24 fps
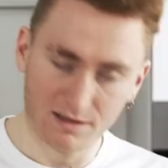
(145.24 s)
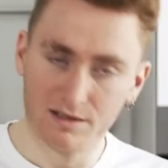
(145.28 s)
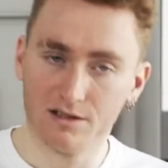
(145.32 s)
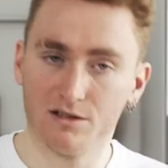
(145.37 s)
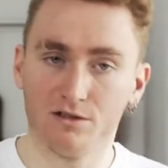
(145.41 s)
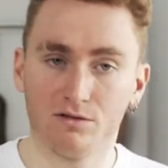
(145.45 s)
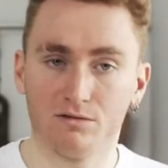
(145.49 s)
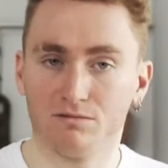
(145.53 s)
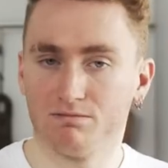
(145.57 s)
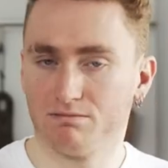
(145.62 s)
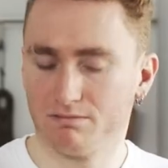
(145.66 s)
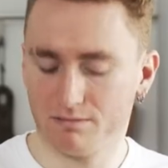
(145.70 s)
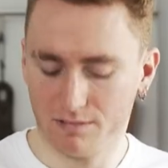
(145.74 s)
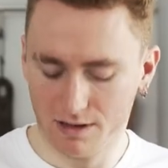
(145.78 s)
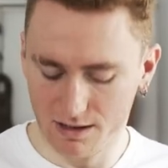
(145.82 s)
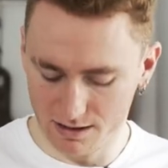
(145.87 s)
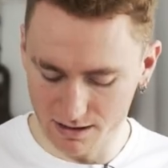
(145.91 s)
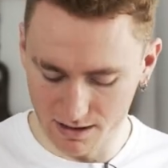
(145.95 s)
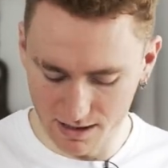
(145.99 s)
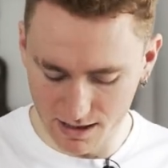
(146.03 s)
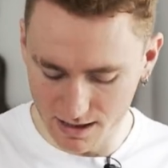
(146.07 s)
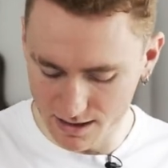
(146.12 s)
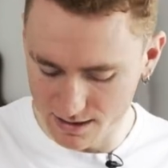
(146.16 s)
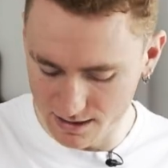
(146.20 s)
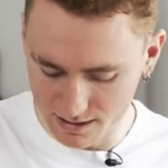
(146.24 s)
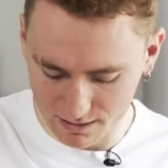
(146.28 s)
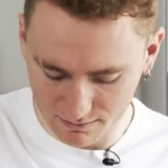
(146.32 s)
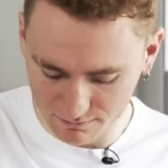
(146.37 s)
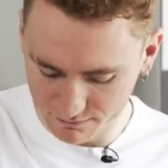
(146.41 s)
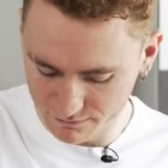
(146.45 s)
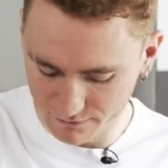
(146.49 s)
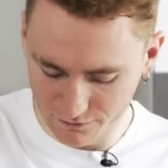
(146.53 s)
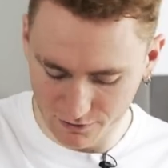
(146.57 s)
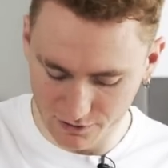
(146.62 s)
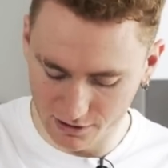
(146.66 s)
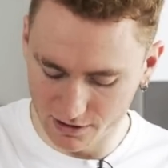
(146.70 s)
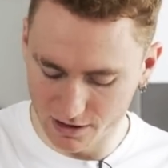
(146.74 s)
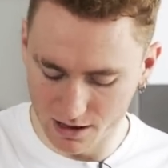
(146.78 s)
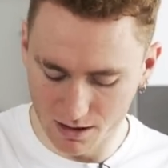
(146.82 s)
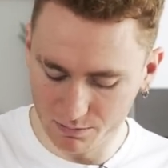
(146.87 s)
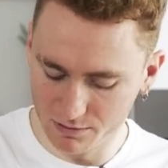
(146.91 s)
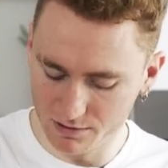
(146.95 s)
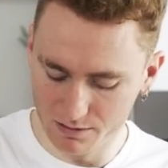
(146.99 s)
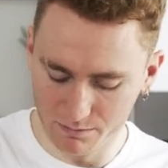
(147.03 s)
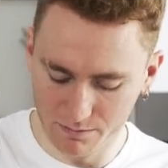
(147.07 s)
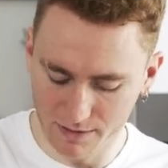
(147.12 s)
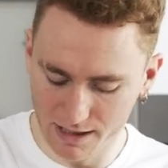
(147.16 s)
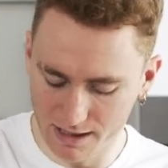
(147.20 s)
to do is knead it for a
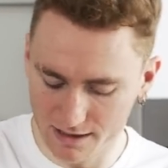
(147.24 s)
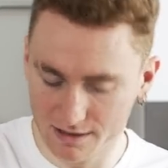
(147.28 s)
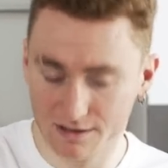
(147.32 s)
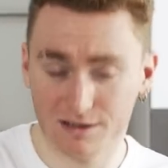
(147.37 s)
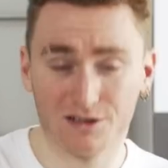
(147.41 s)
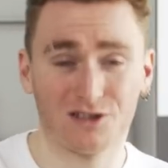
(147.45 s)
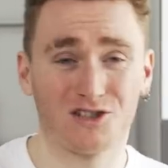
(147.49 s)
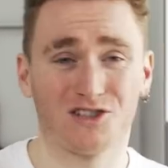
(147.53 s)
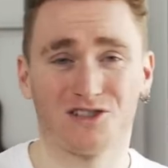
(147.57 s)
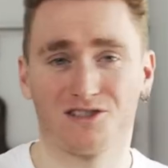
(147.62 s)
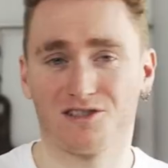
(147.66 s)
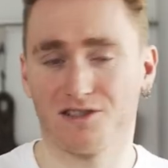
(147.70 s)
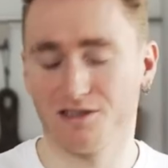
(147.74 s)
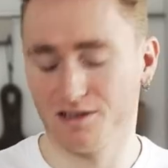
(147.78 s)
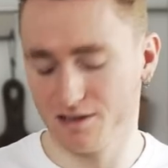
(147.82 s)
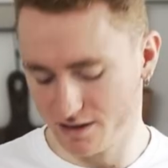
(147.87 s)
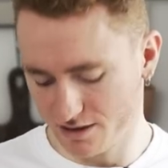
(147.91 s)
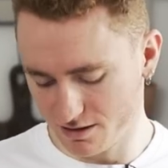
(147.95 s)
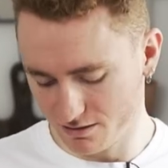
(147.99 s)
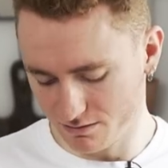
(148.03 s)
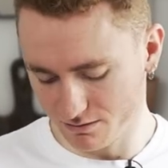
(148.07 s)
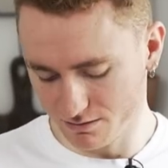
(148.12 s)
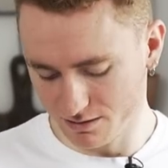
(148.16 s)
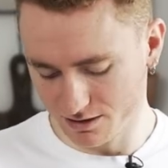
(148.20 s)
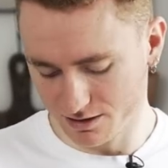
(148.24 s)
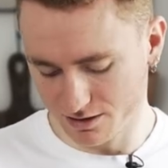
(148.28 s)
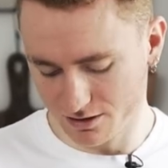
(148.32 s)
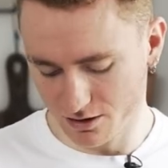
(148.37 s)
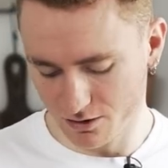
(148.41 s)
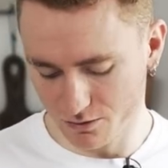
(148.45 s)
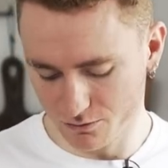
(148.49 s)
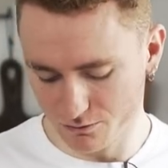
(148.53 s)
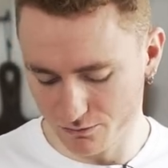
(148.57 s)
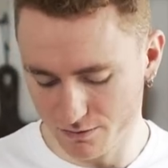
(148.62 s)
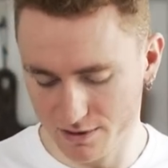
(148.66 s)
couple of minutes, just until there's no